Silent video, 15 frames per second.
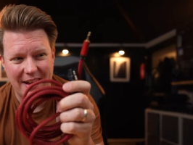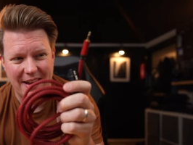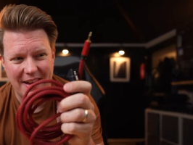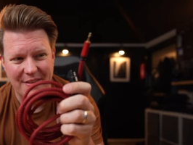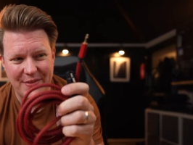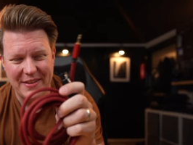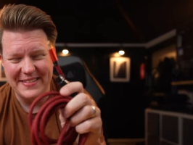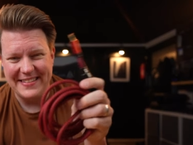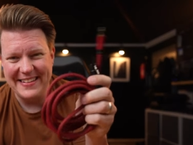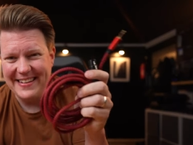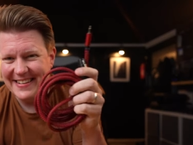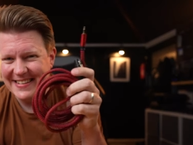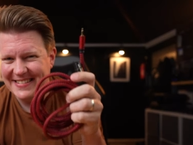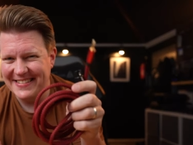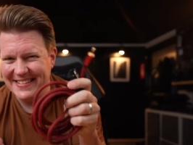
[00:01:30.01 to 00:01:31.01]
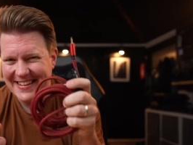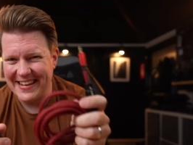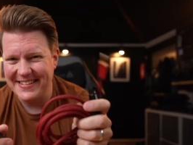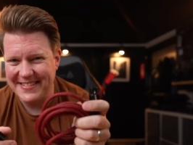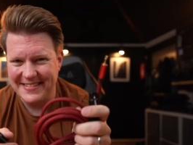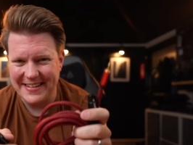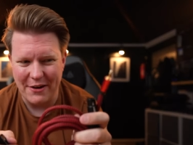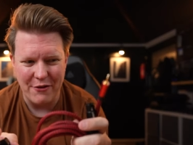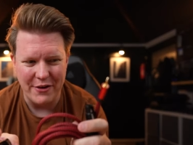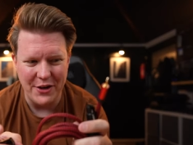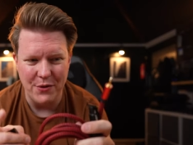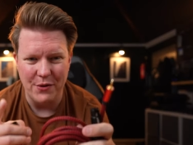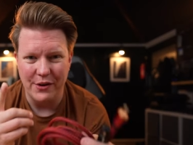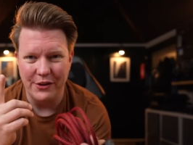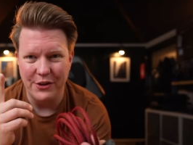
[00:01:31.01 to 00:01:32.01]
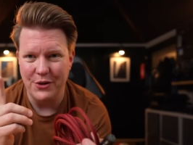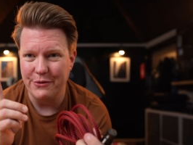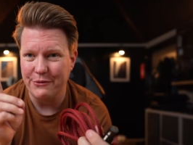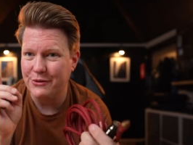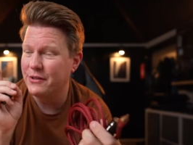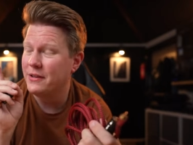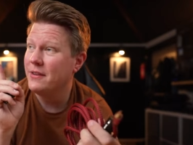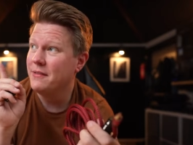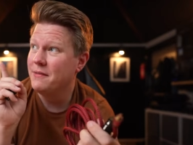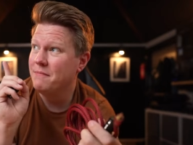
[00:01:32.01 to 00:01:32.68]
Uh, this lead isn't necessary, you can use